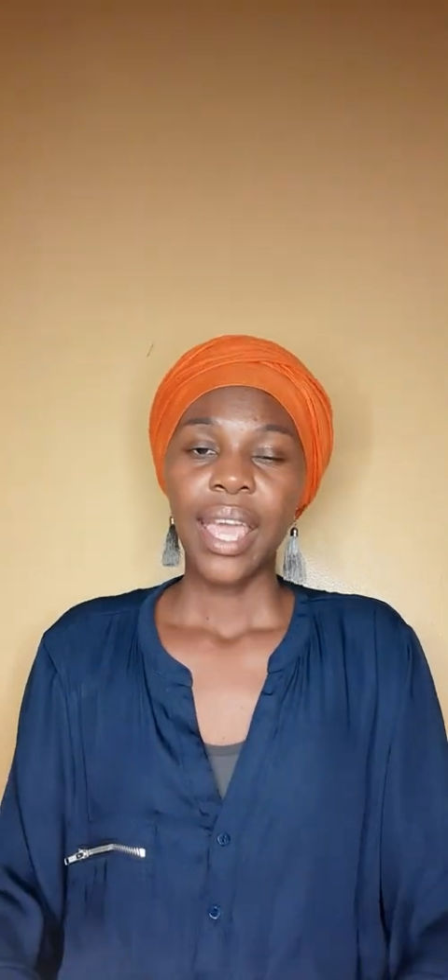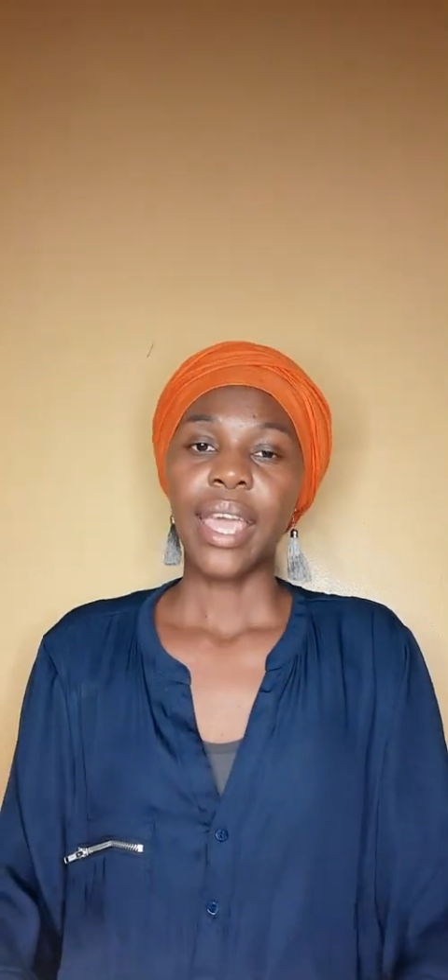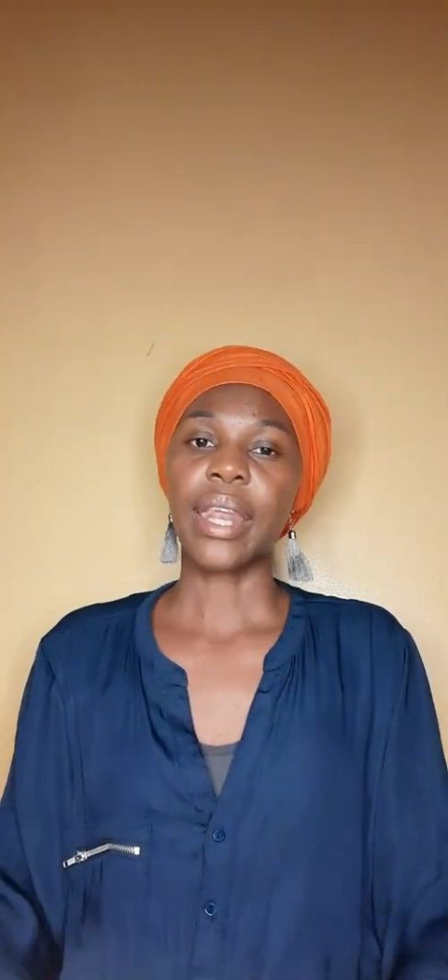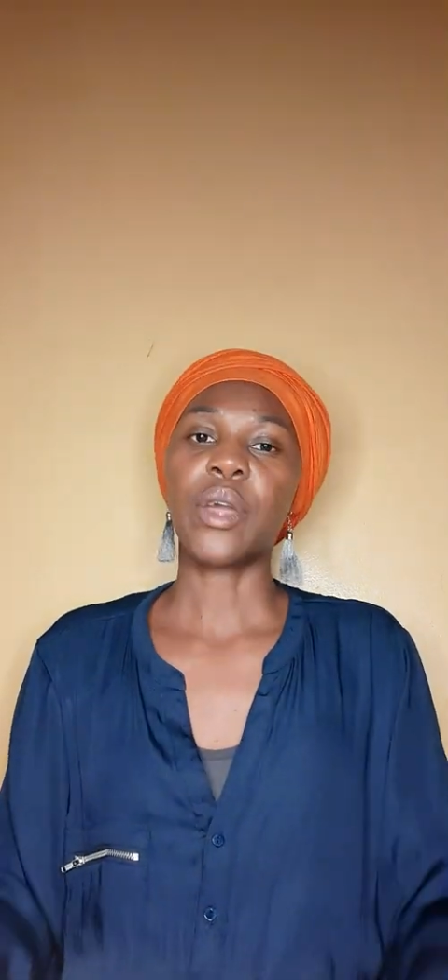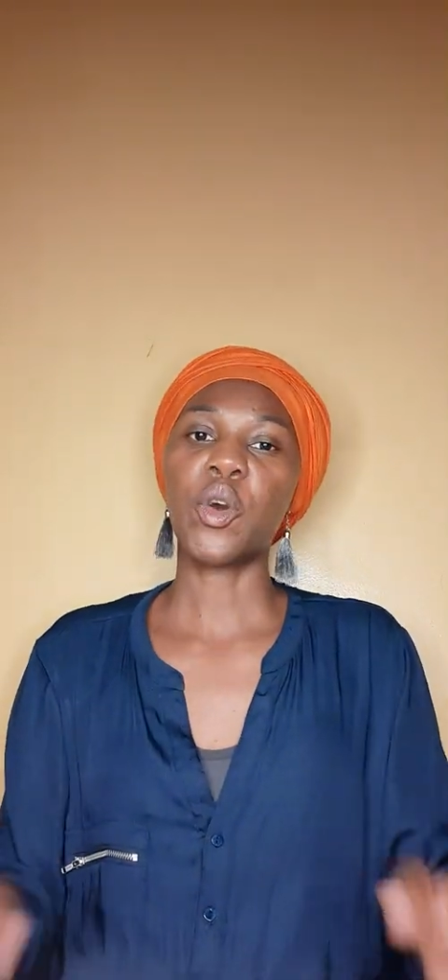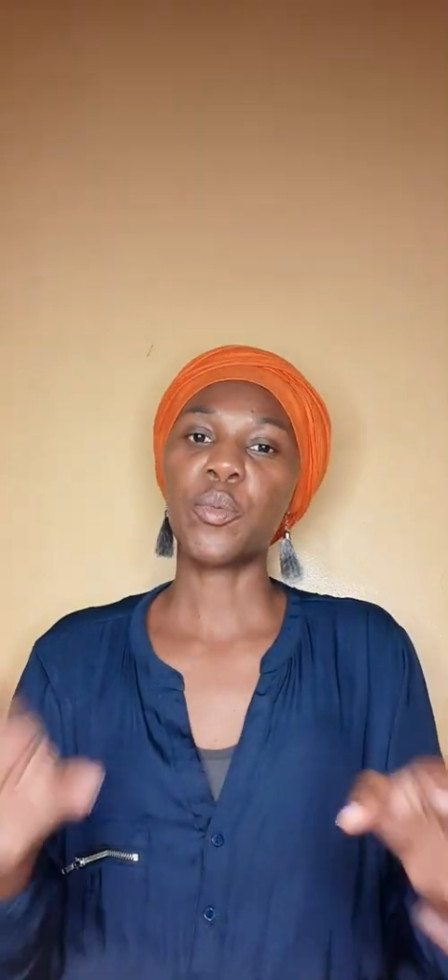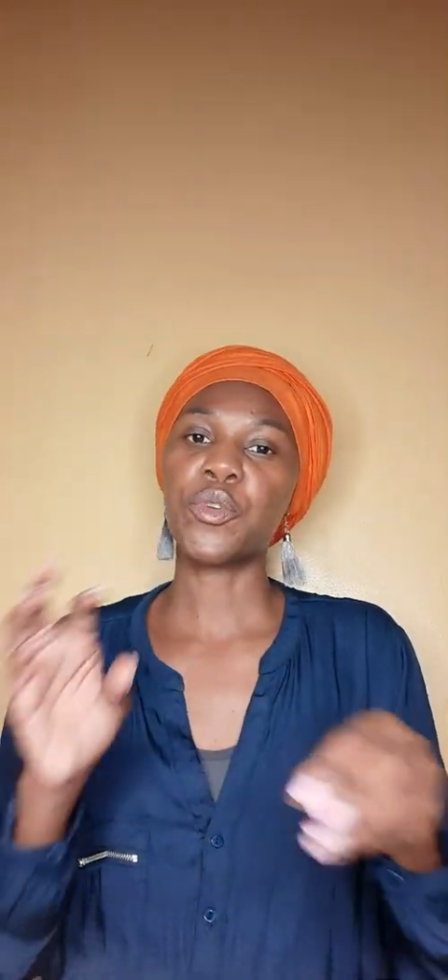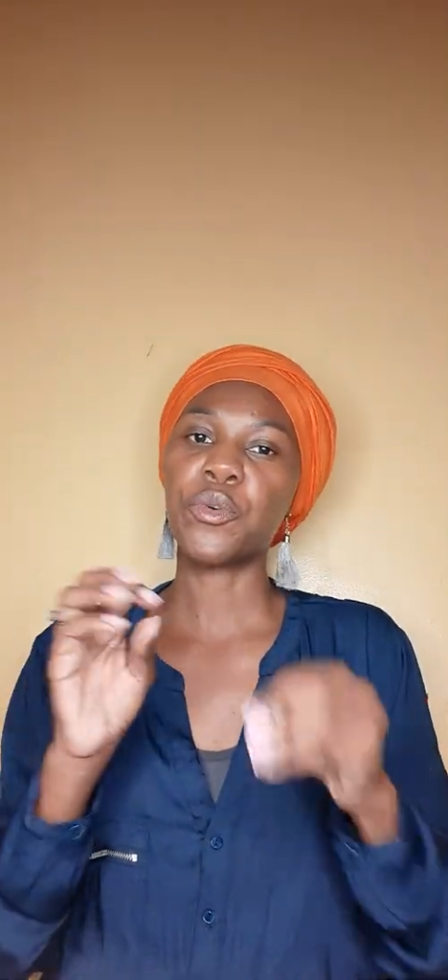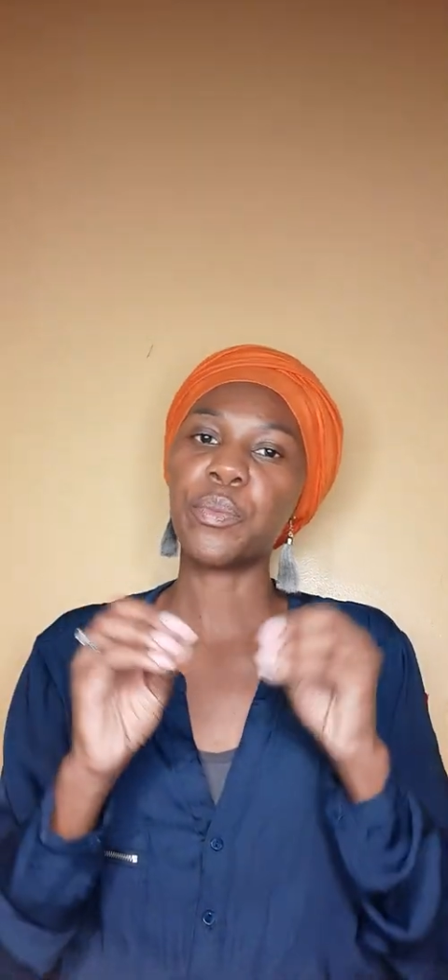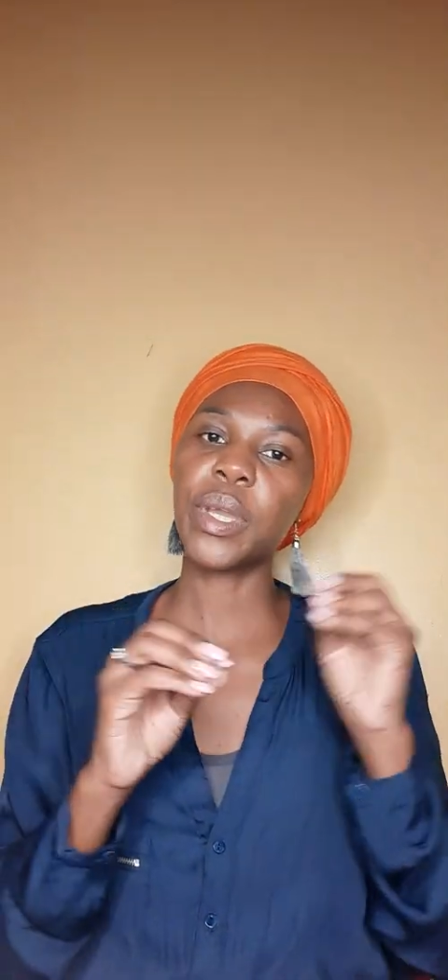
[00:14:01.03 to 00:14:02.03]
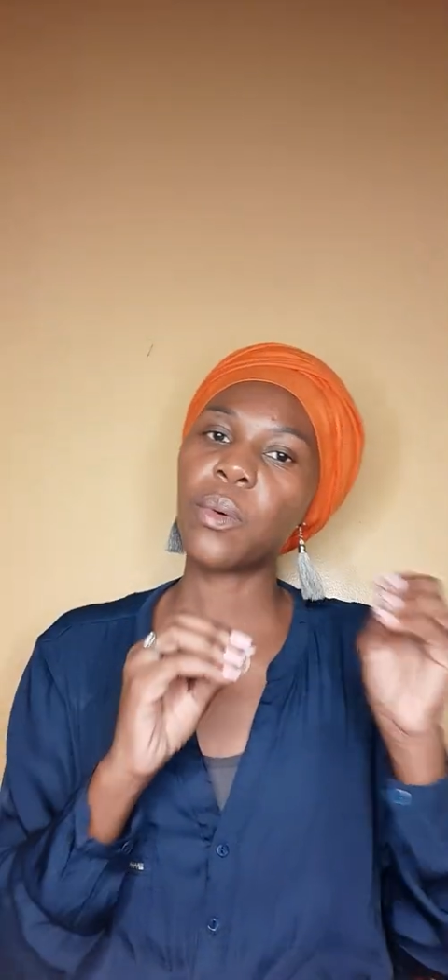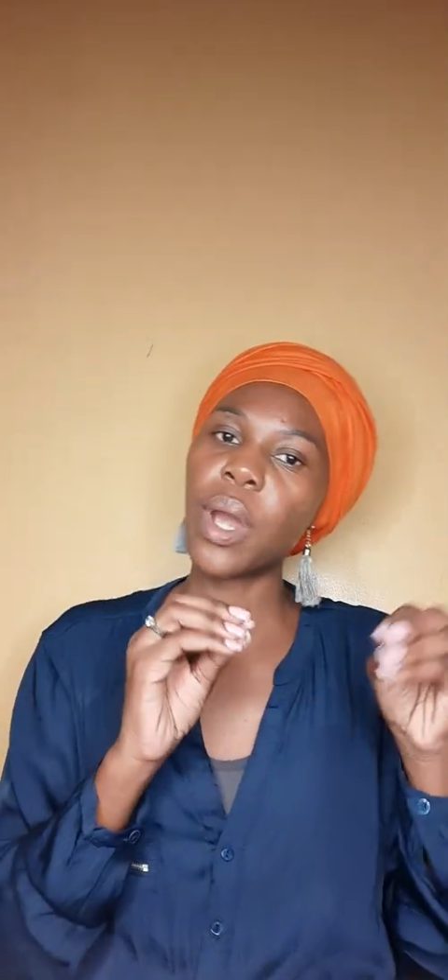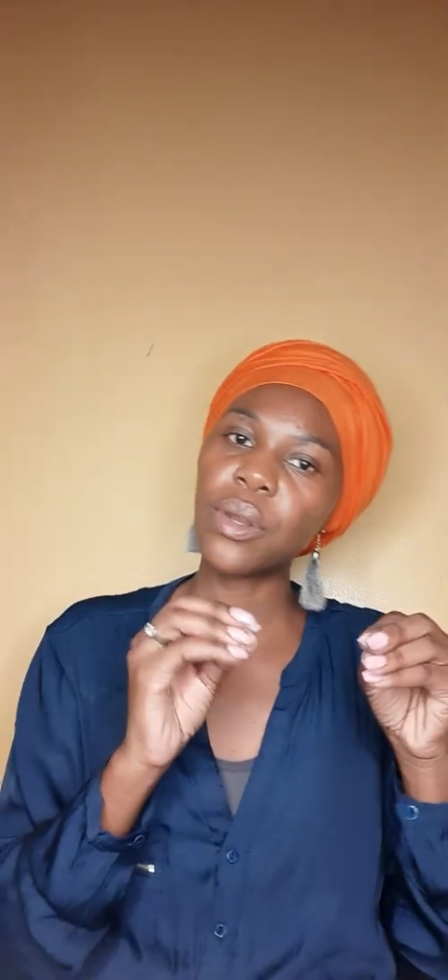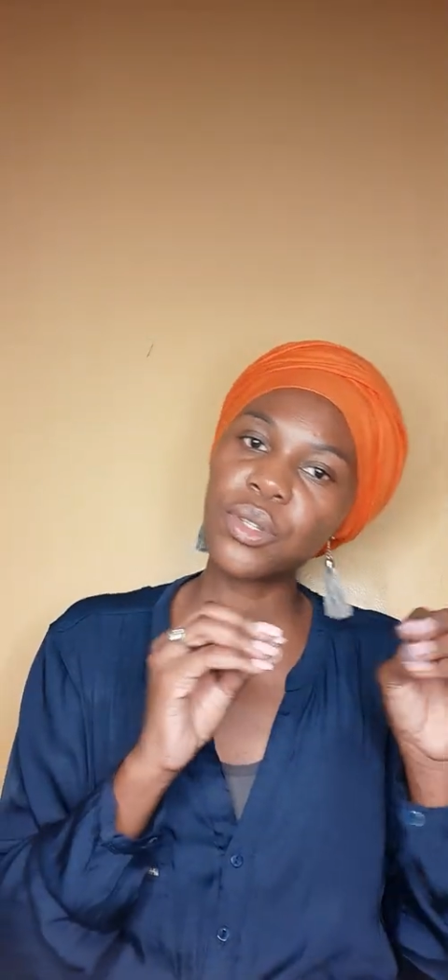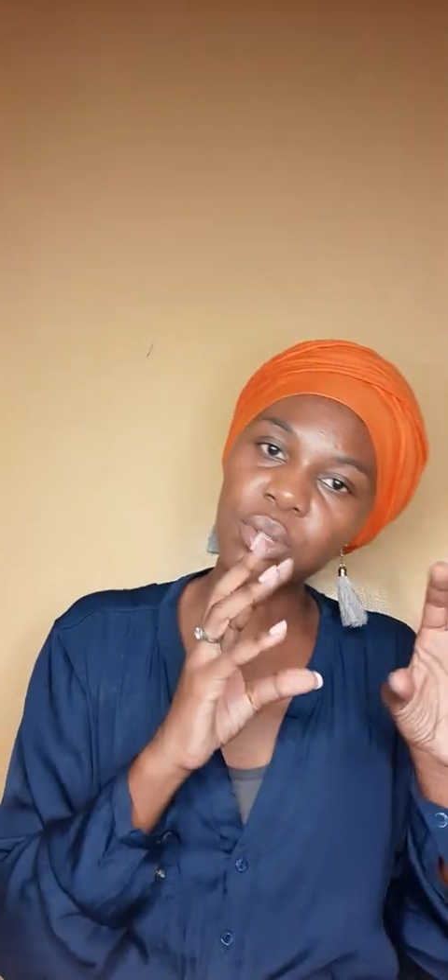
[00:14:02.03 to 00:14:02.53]
And I hope you pick one
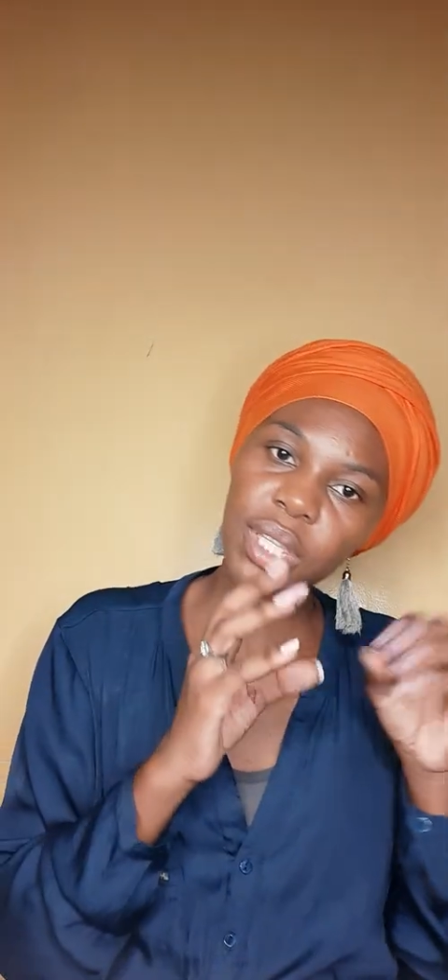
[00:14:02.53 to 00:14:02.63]
or two